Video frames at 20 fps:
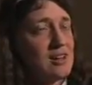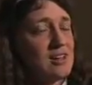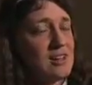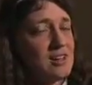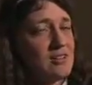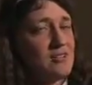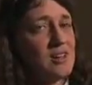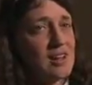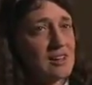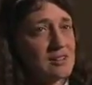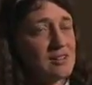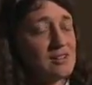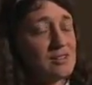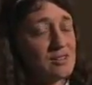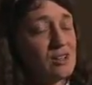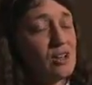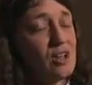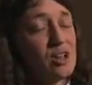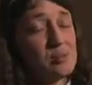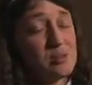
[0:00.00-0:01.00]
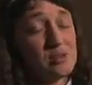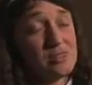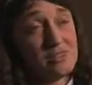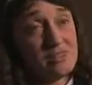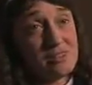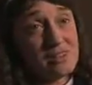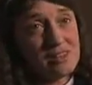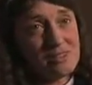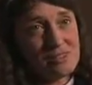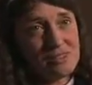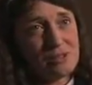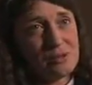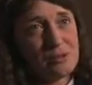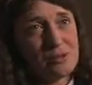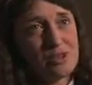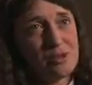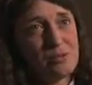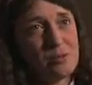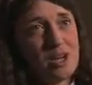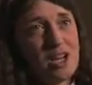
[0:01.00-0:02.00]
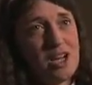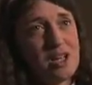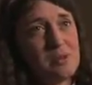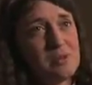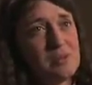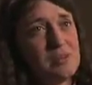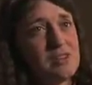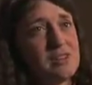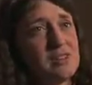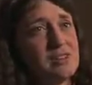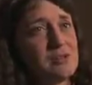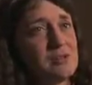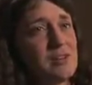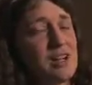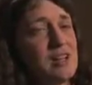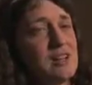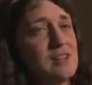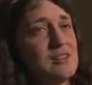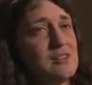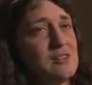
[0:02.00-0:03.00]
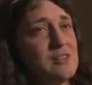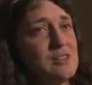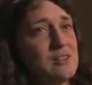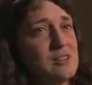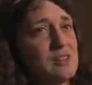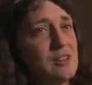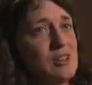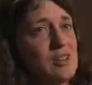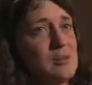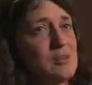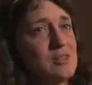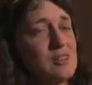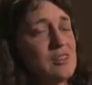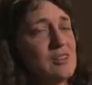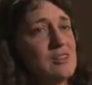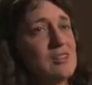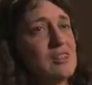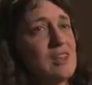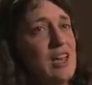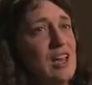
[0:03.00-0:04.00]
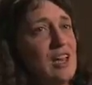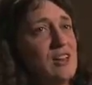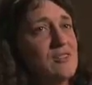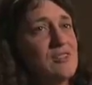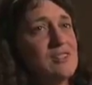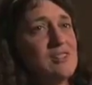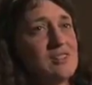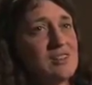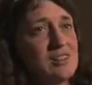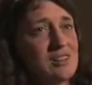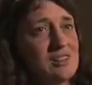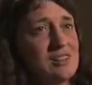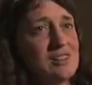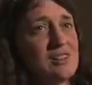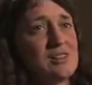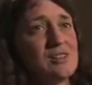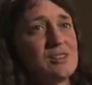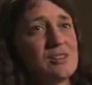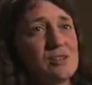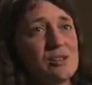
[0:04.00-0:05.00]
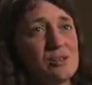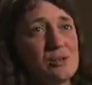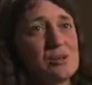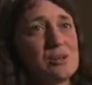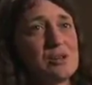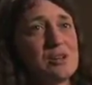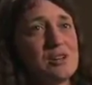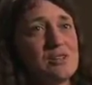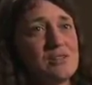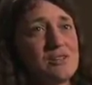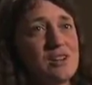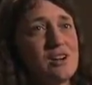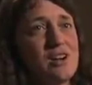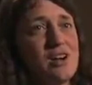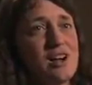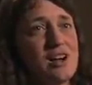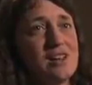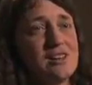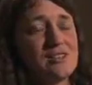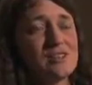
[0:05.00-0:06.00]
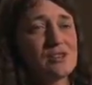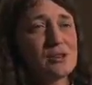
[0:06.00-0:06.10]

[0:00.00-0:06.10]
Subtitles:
And in fact, the psalmist says so in the Bible, that the writer of the psalm says, the heavens declare the glory of God.